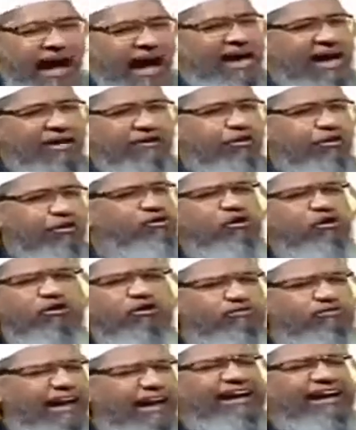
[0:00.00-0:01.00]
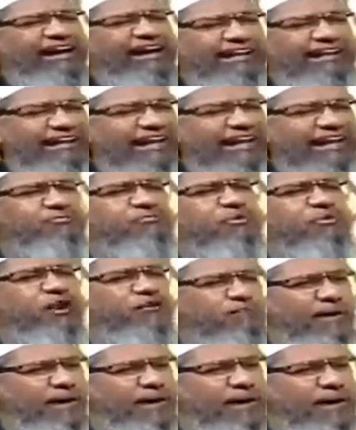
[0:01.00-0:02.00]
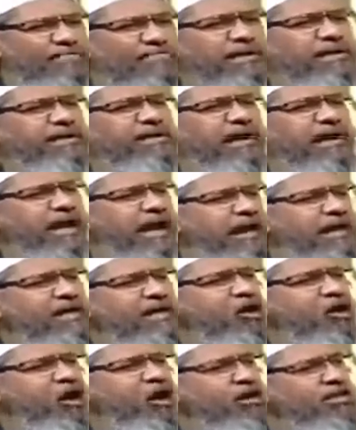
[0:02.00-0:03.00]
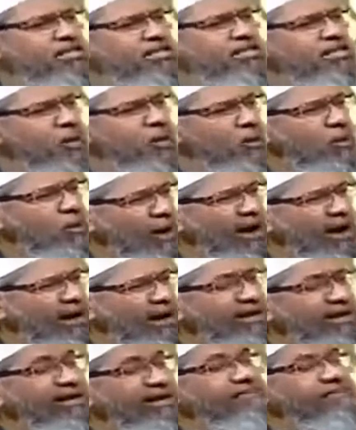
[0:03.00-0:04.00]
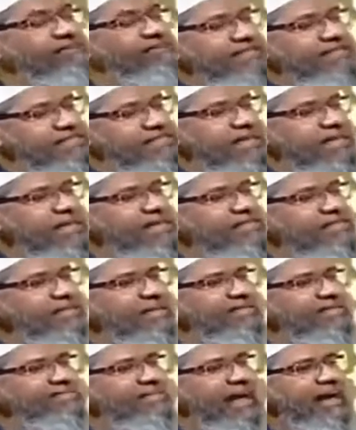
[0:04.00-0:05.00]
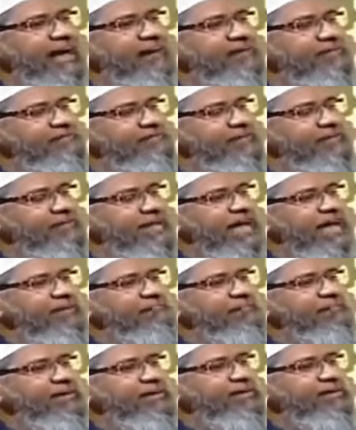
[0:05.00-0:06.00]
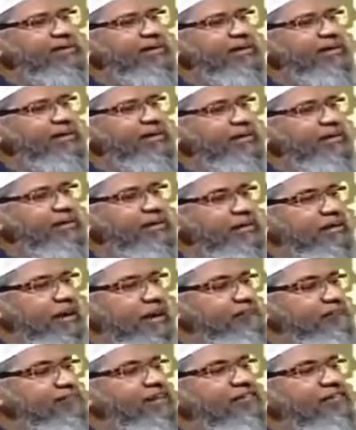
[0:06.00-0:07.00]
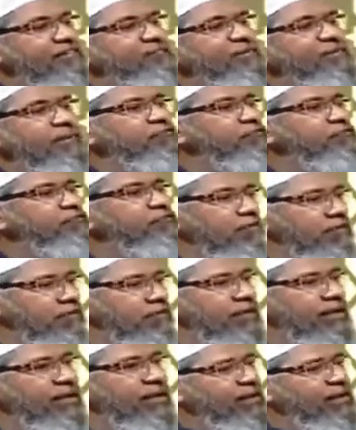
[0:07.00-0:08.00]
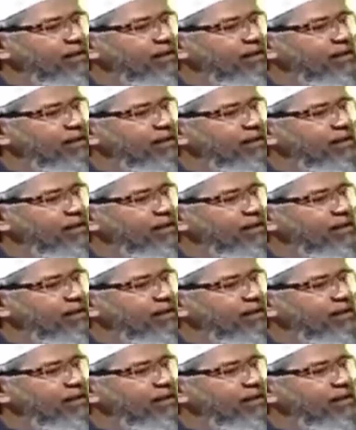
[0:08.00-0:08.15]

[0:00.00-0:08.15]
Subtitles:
I don't know of any textbook of medicine in any college in the world which says that we have been evolved.